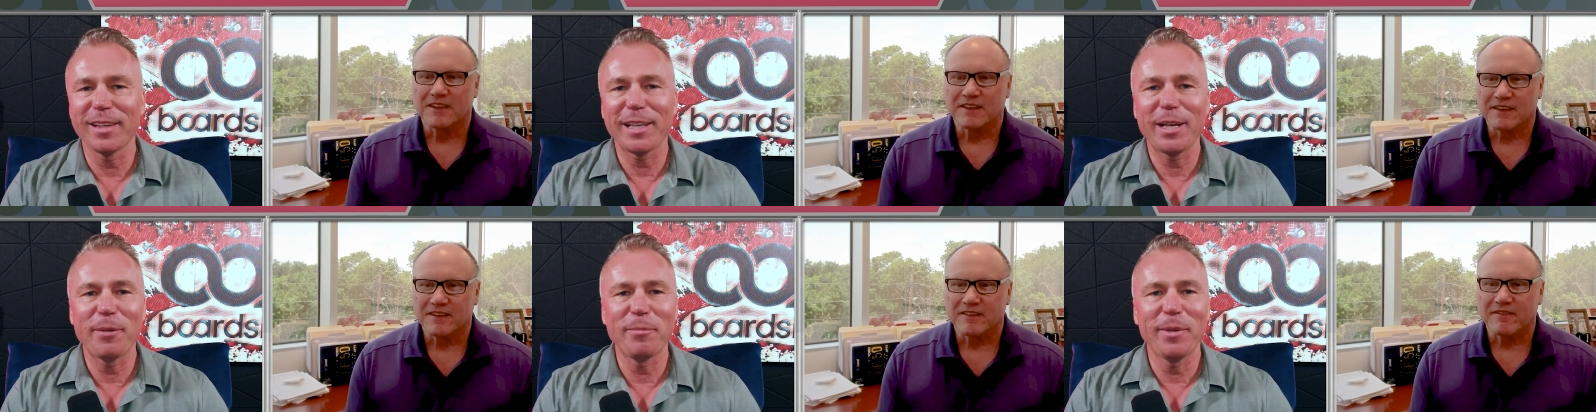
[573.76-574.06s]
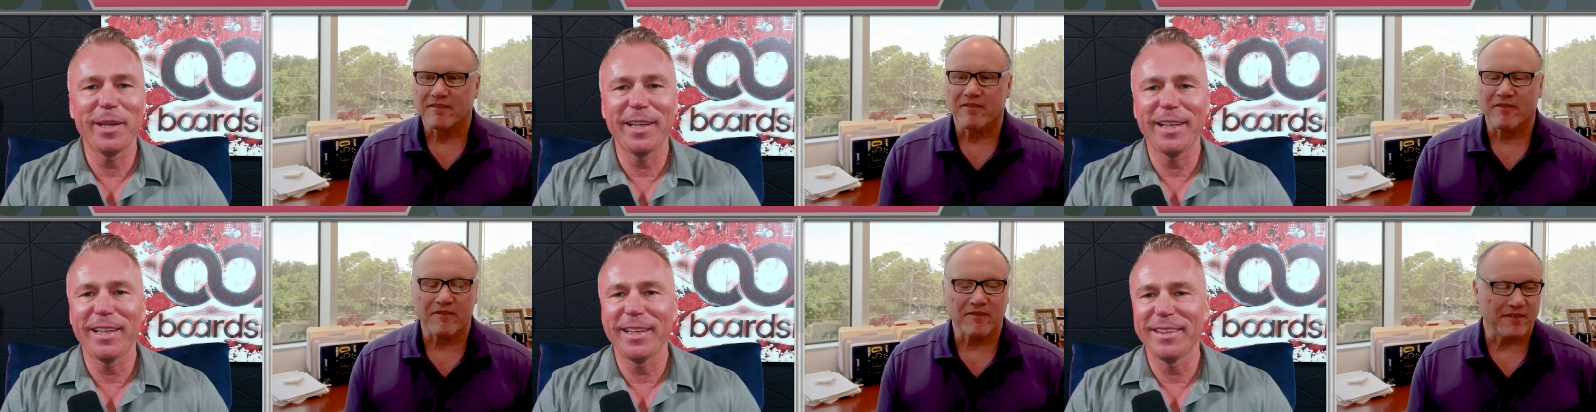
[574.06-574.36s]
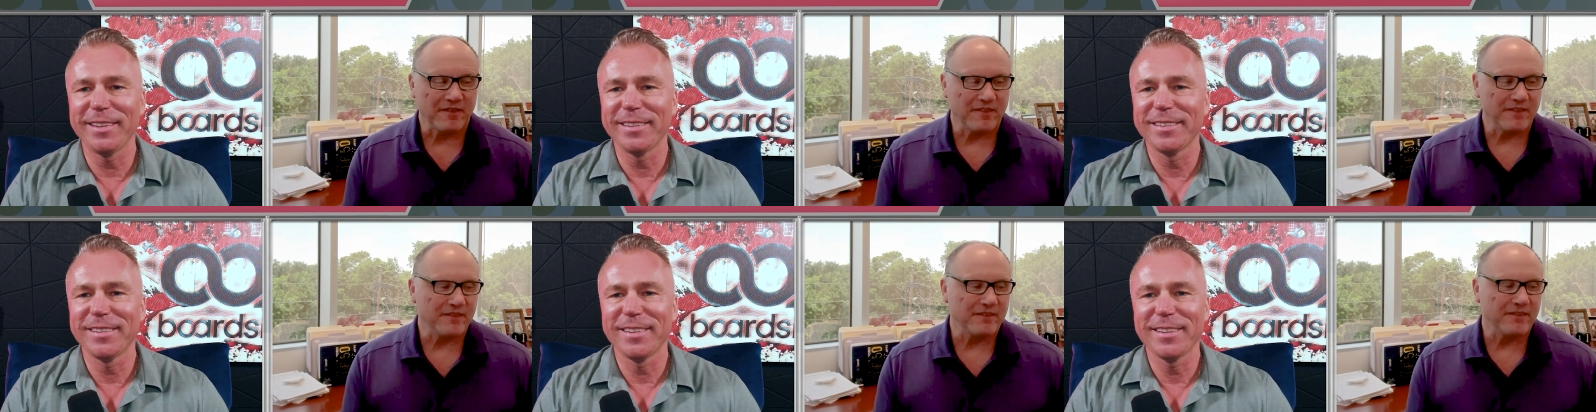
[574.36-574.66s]
Speaker 1: come in
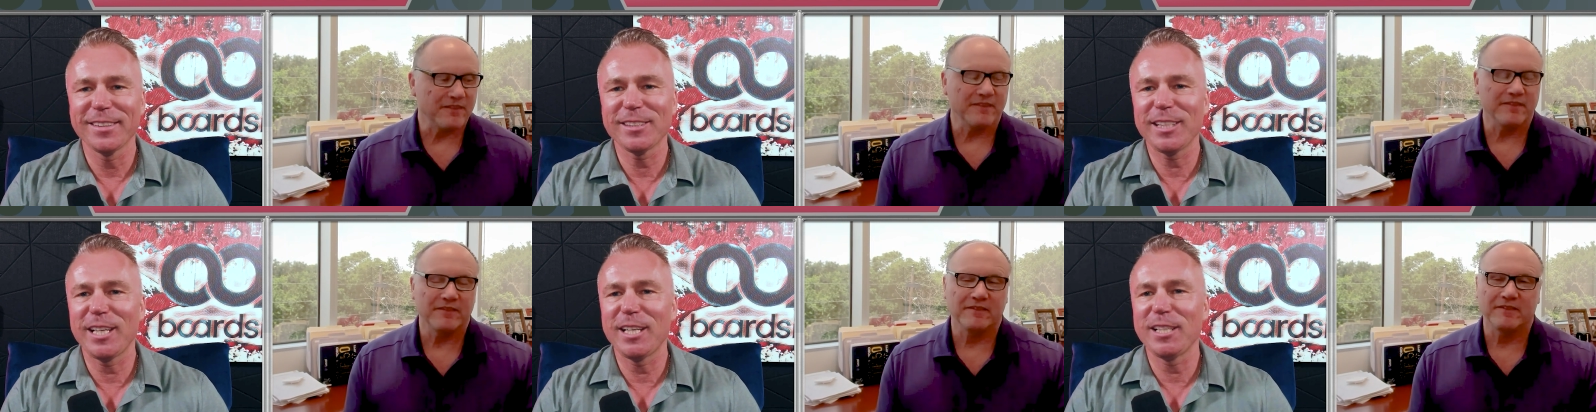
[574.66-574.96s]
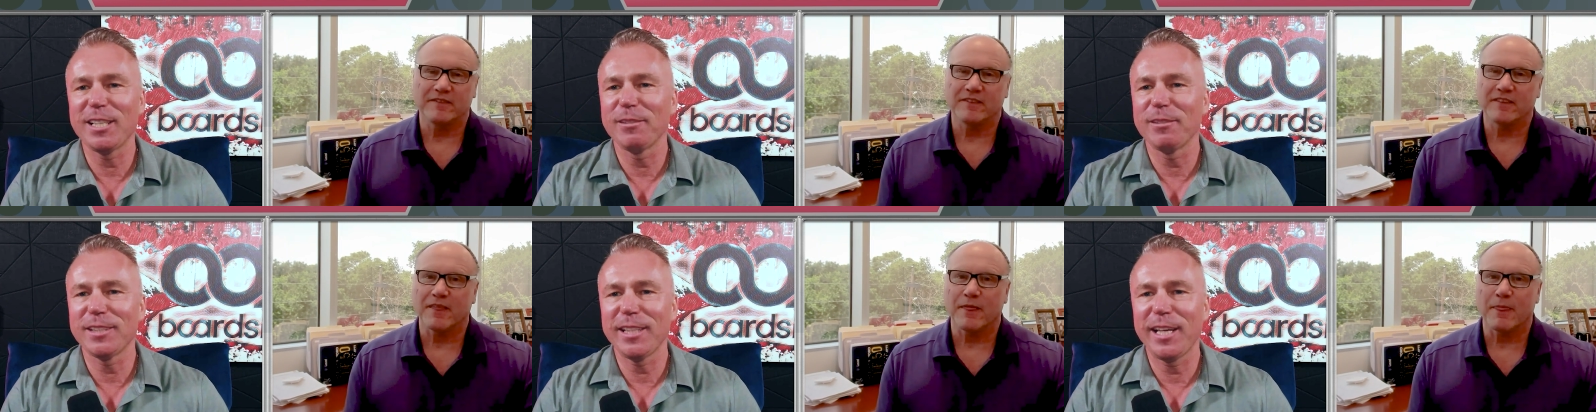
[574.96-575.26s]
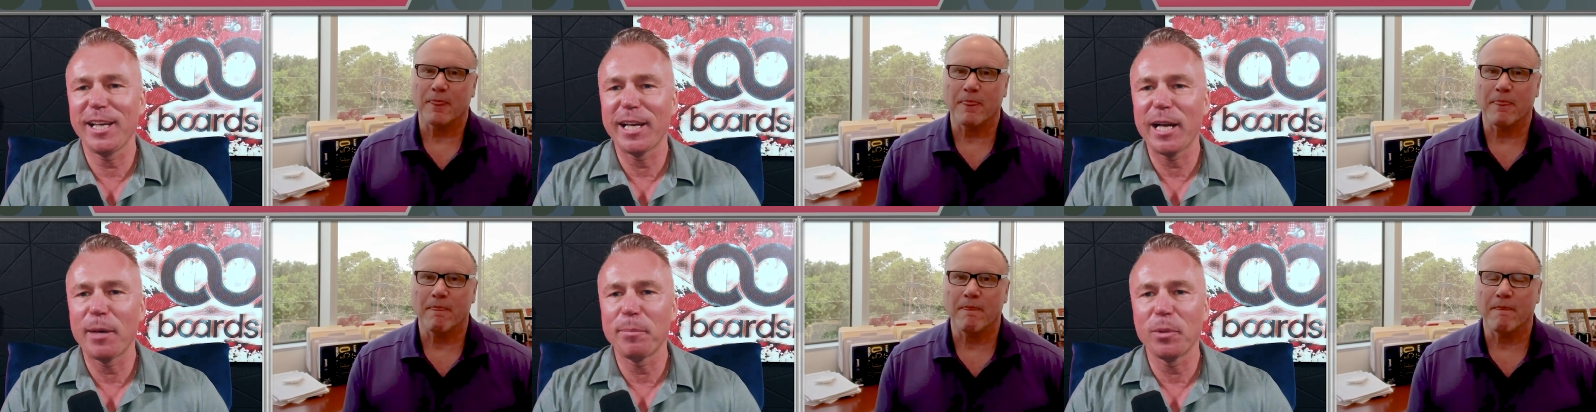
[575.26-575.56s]
and say
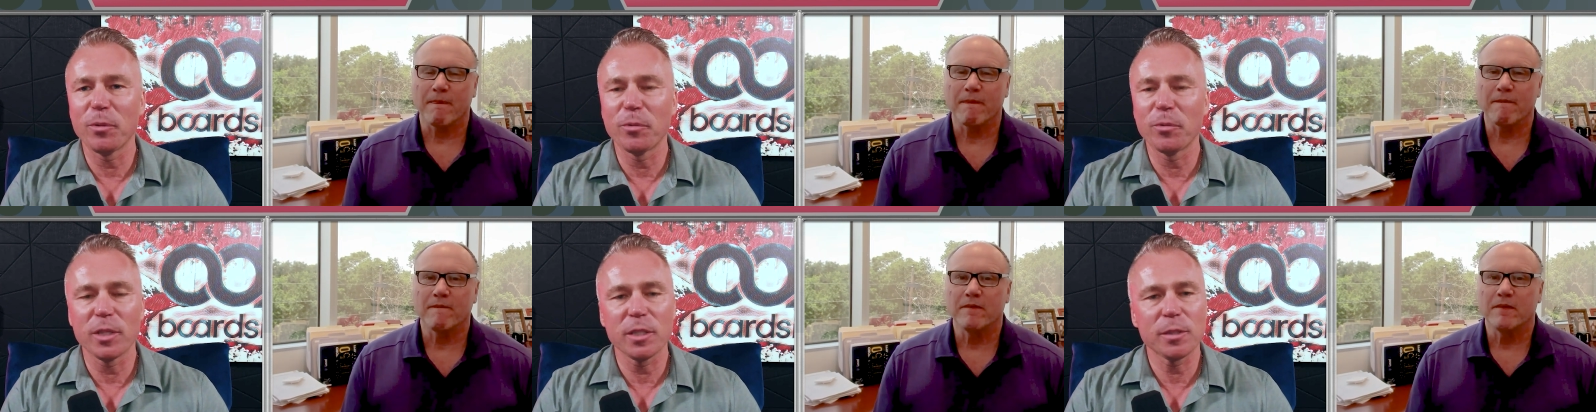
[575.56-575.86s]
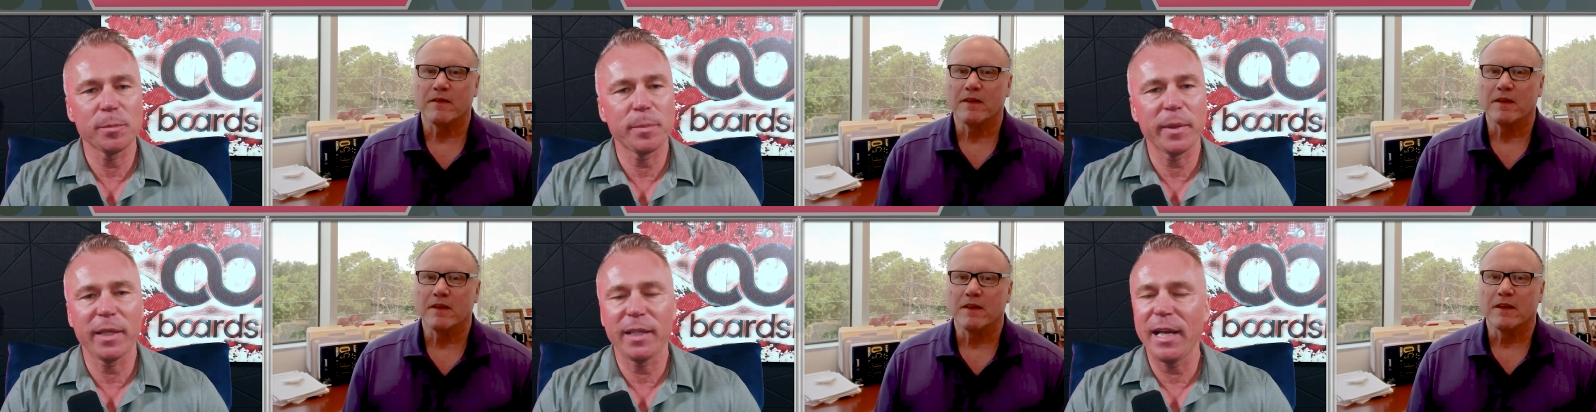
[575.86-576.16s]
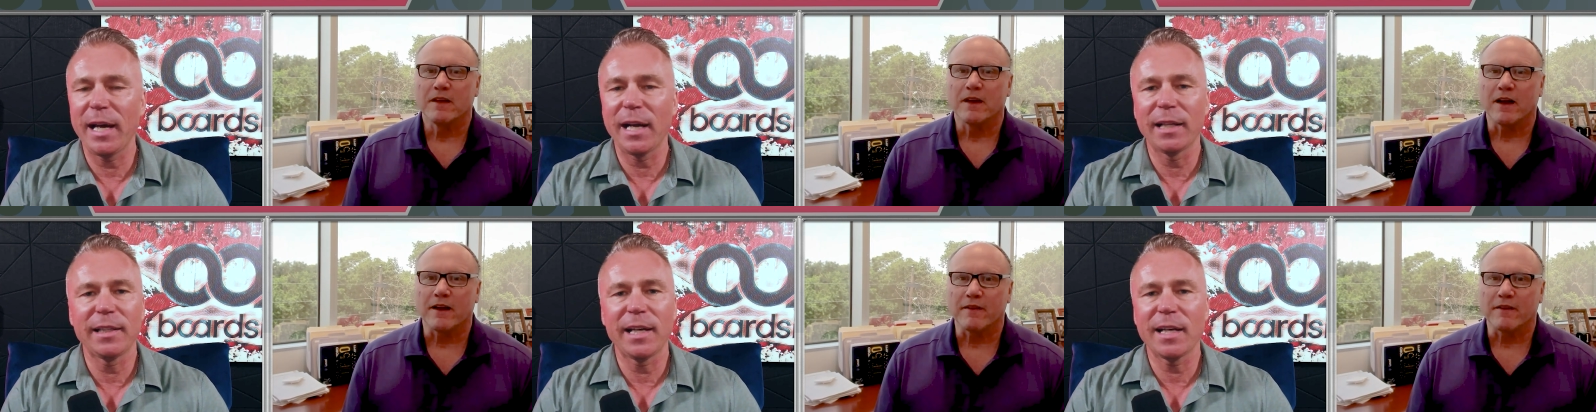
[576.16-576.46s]
a couple words. But
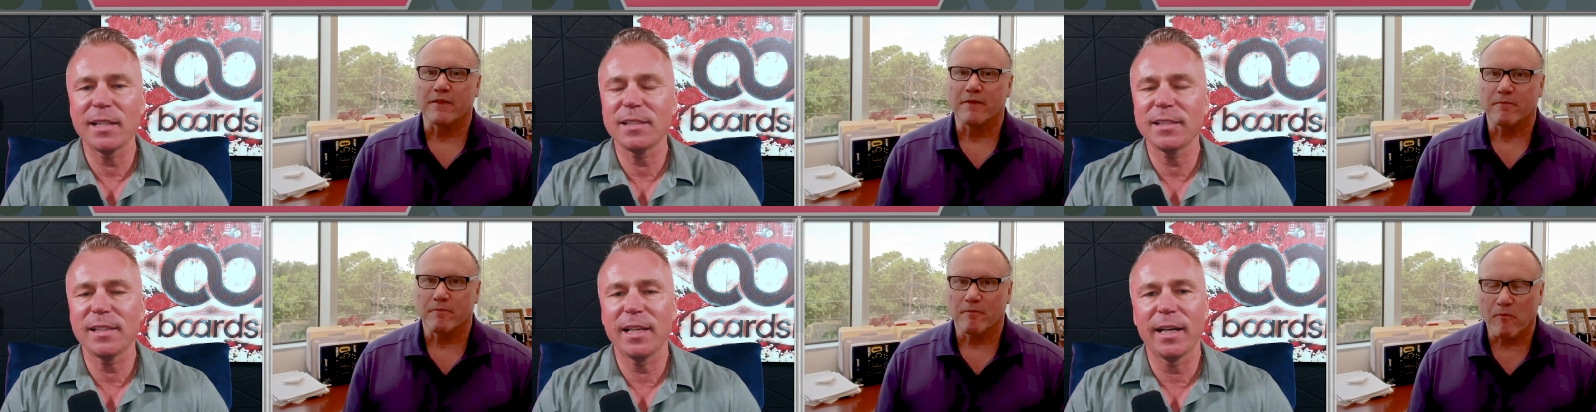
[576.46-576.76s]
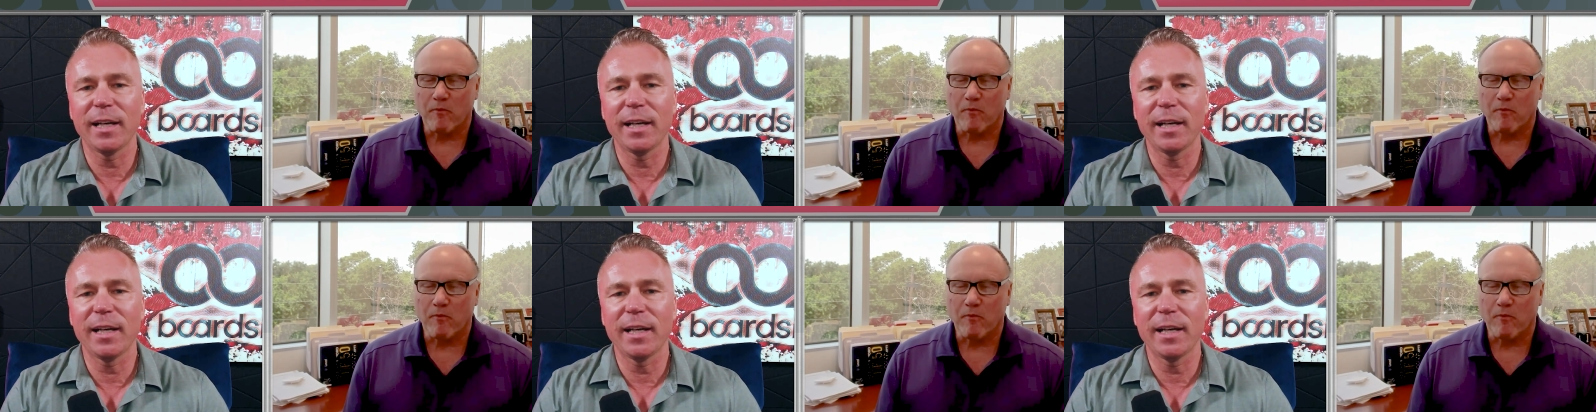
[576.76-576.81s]
yeah, that's